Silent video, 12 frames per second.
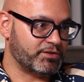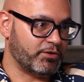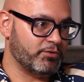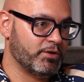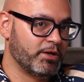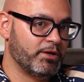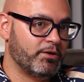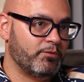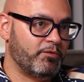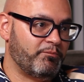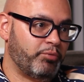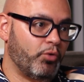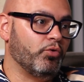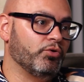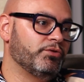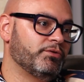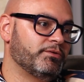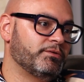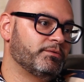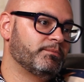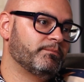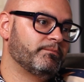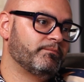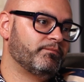So with porn,
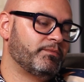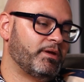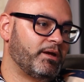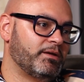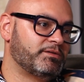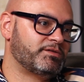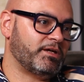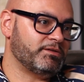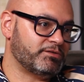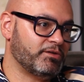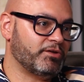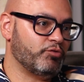it's instant